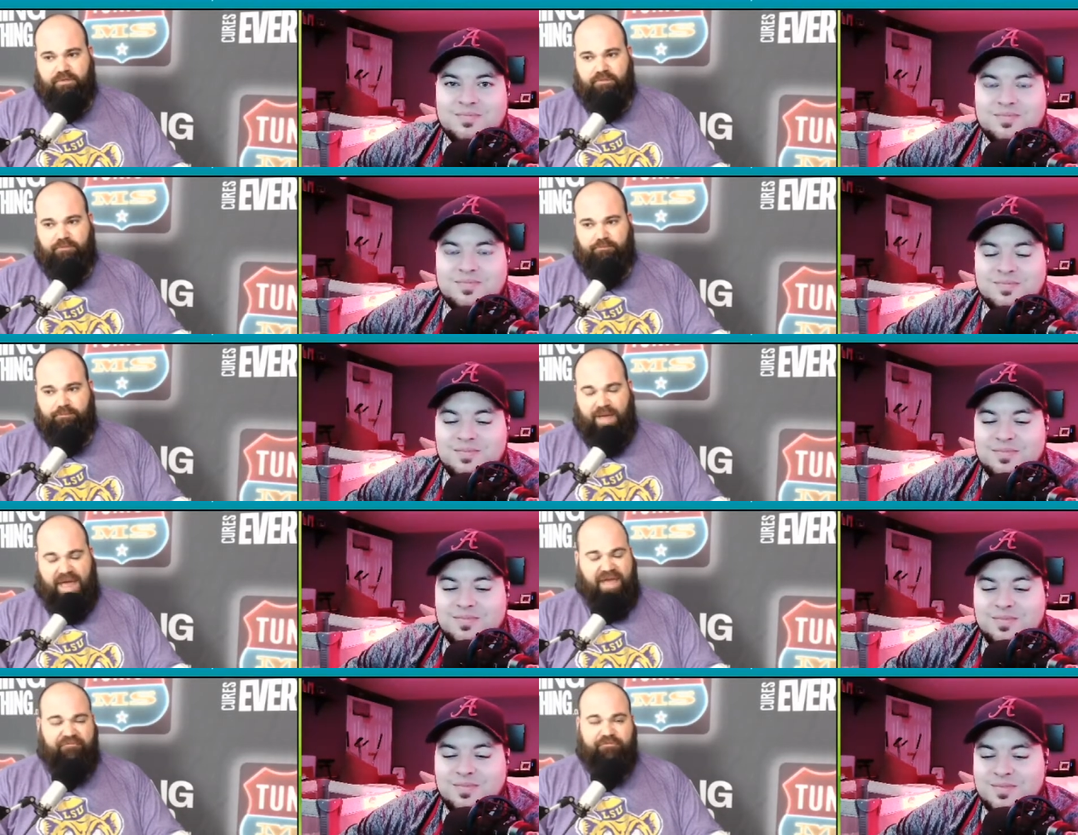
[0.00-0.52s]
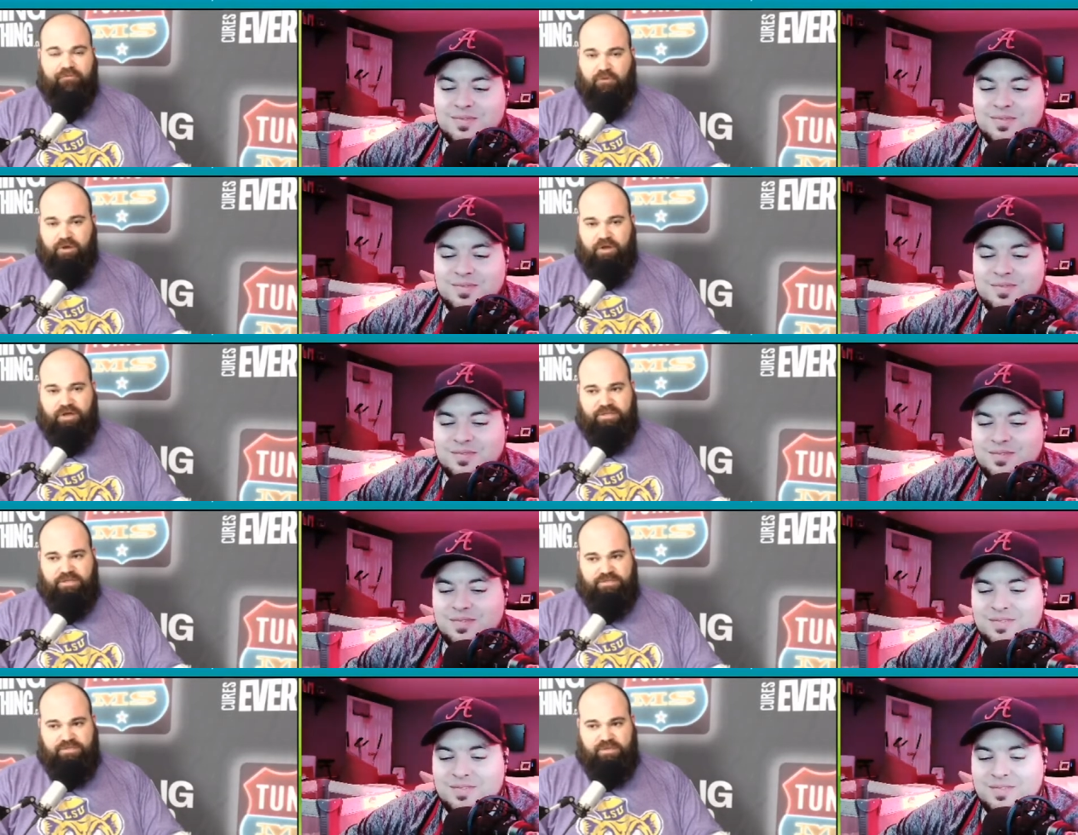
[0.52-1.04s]
Speaker 1: baffled
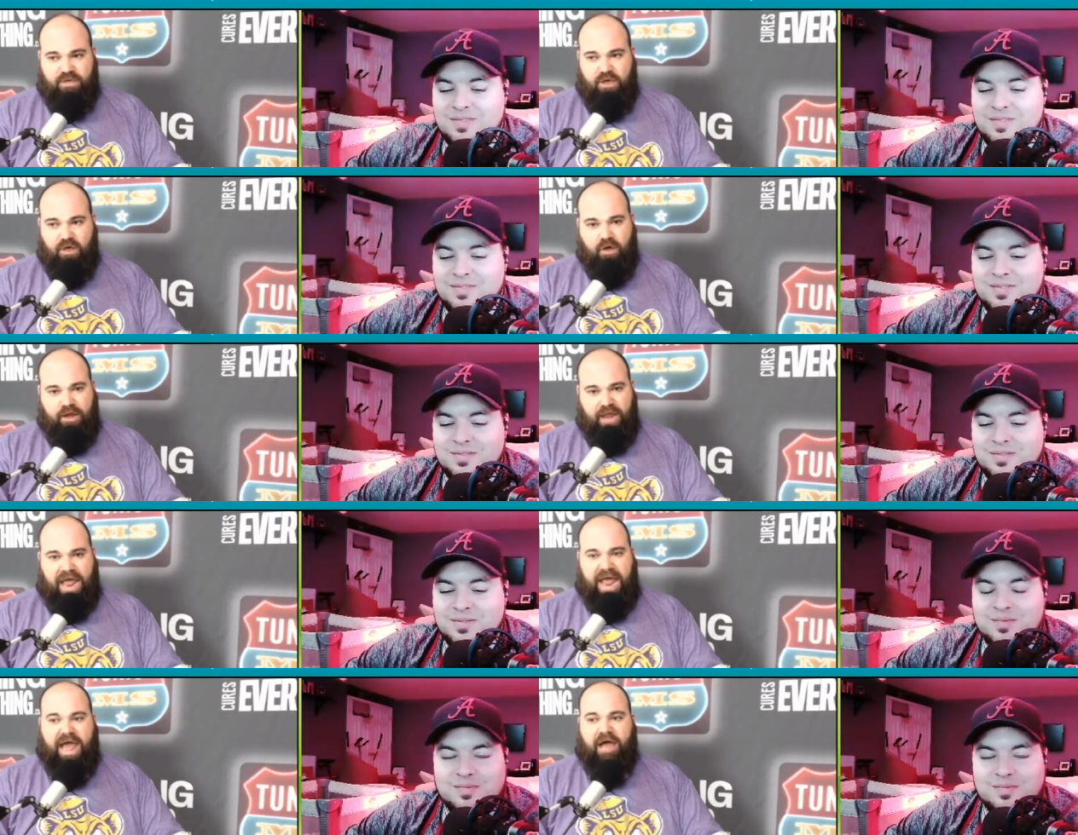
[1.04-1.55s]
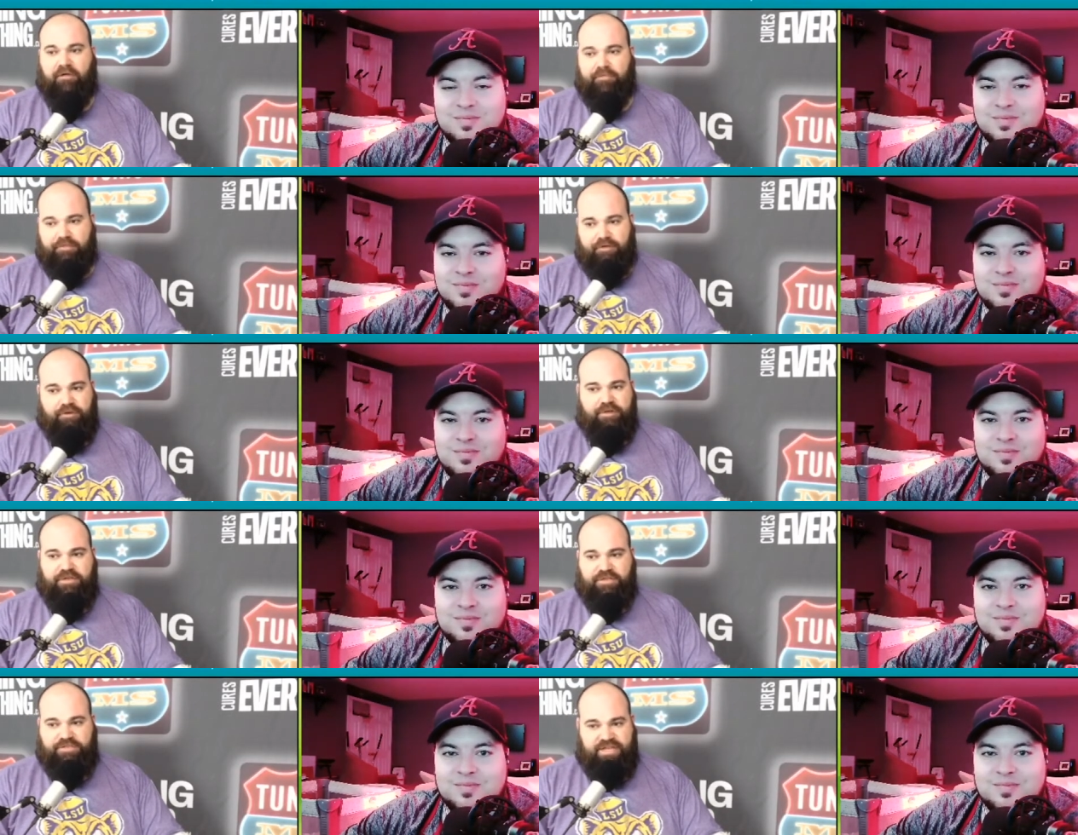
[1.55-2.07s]
us on how
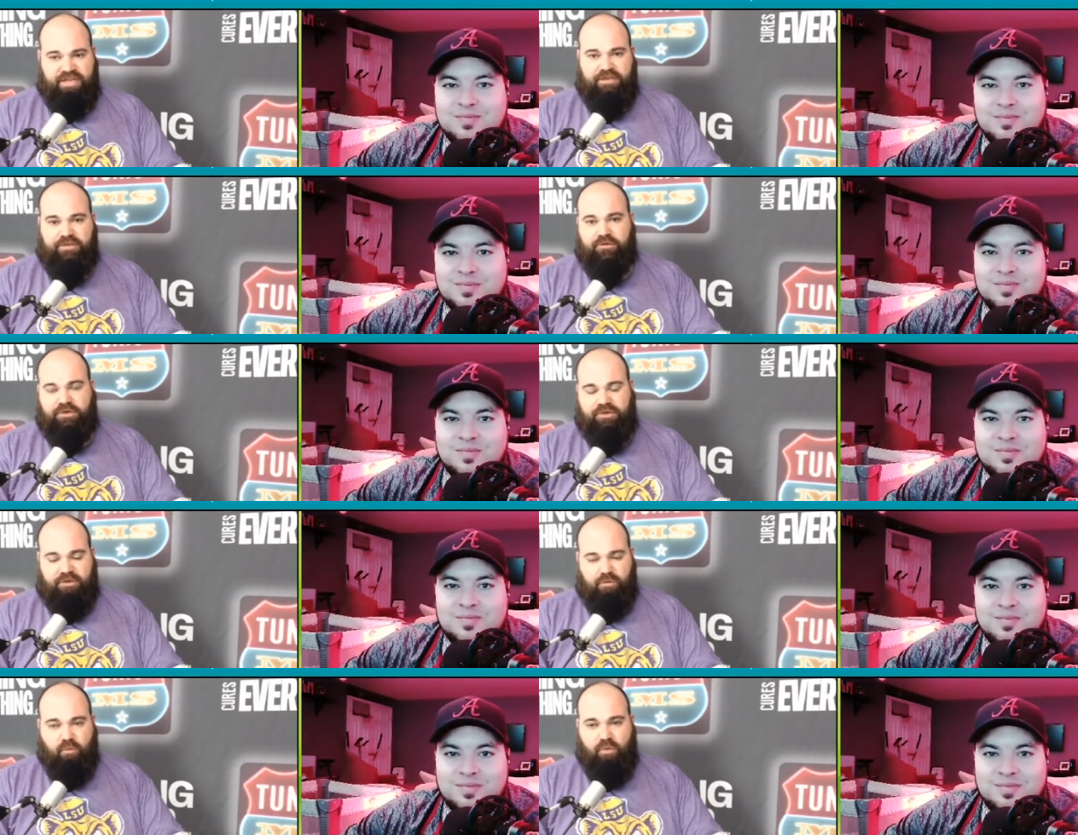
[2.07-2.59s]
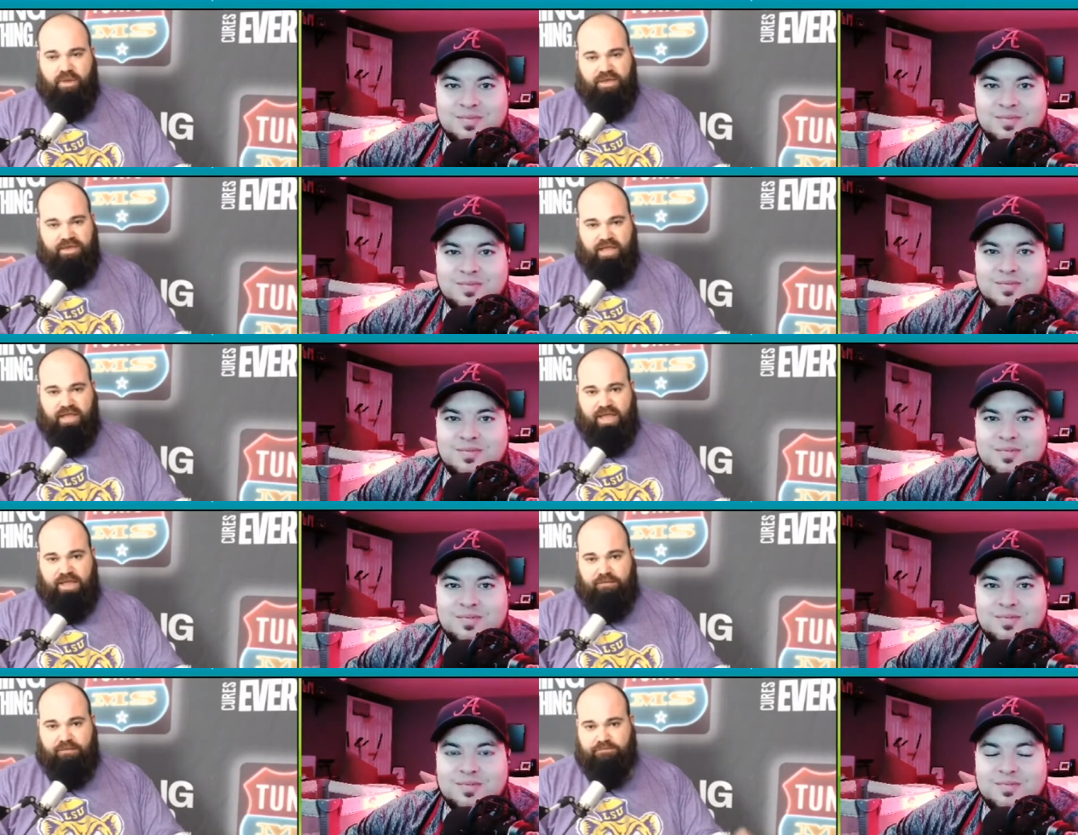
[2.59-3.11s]
they're continuing to win
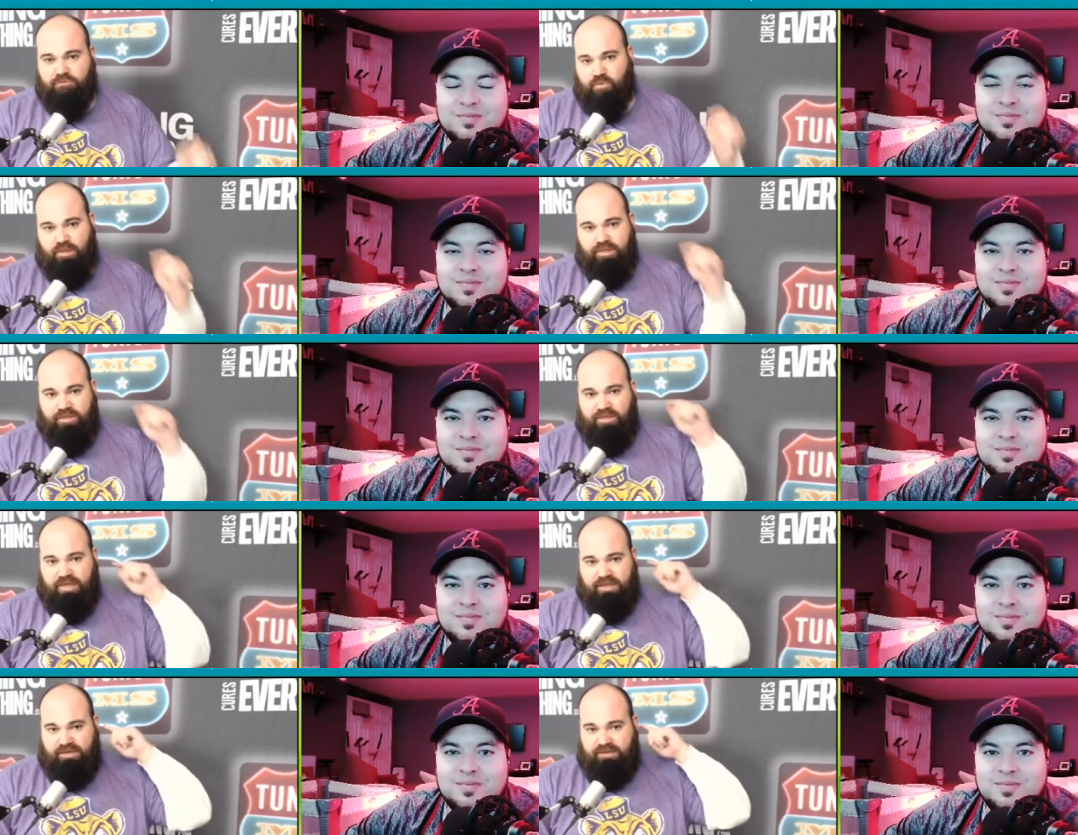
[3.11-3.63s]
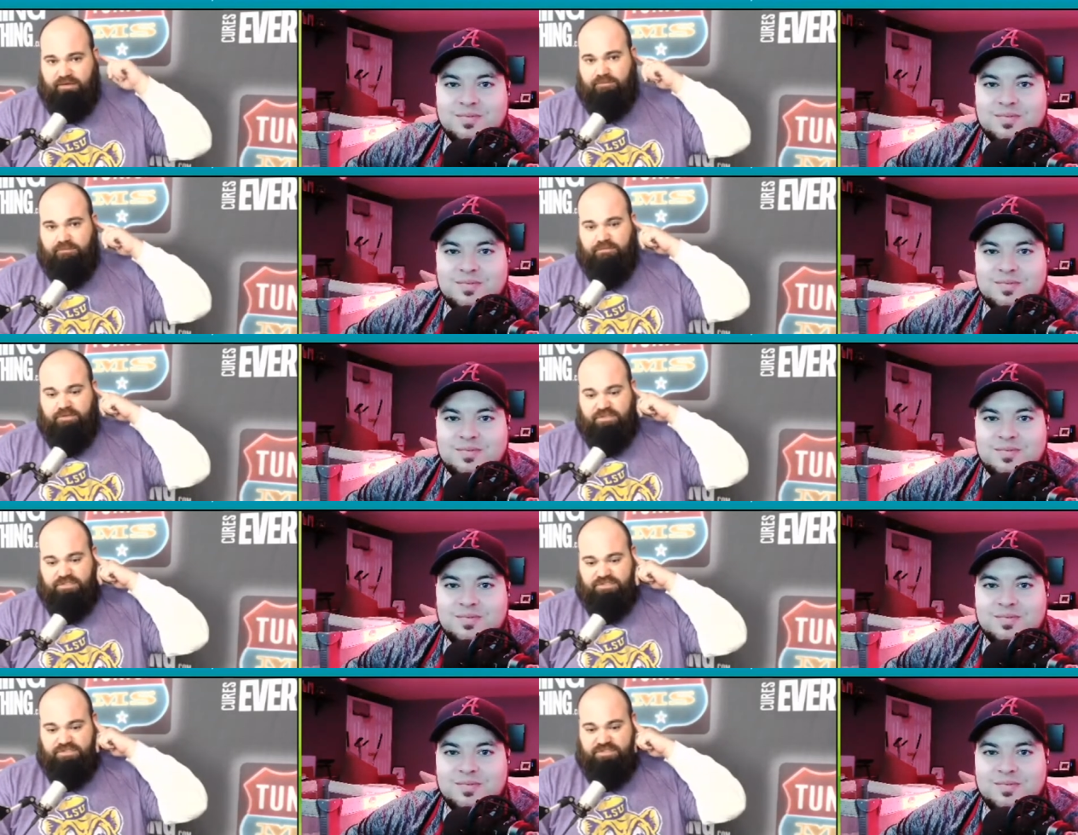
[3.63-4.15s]
games when they
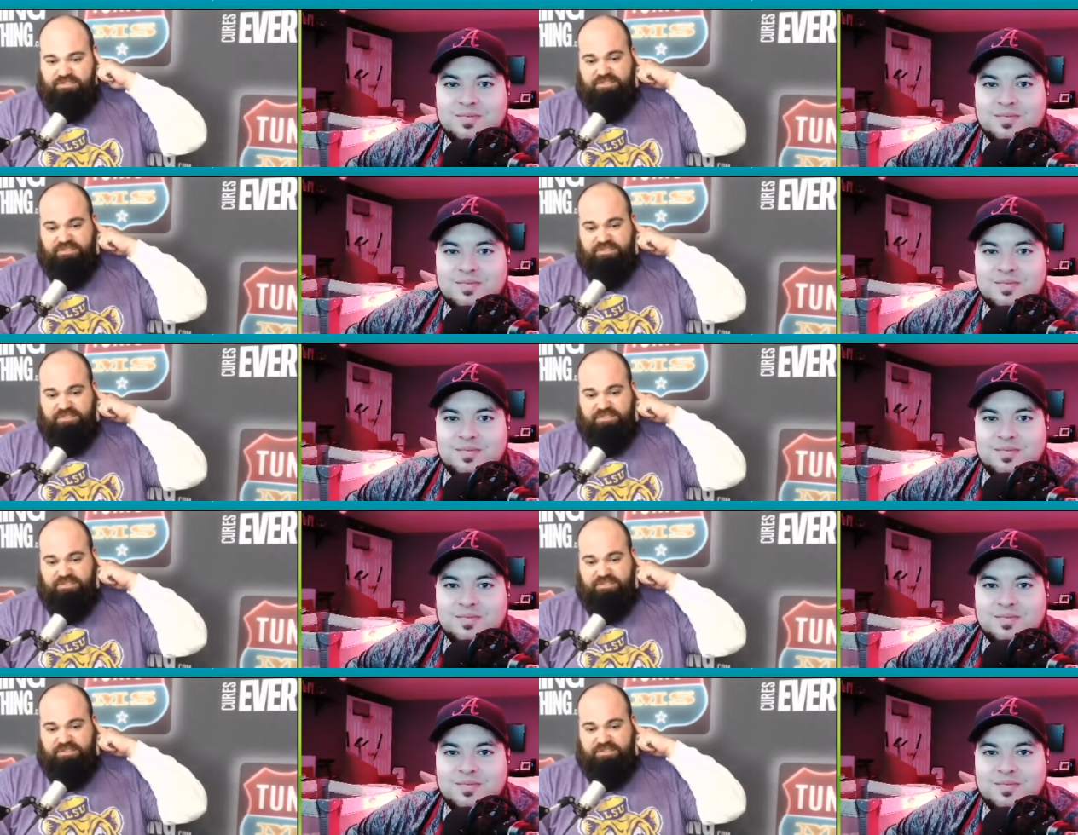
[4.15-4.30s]
just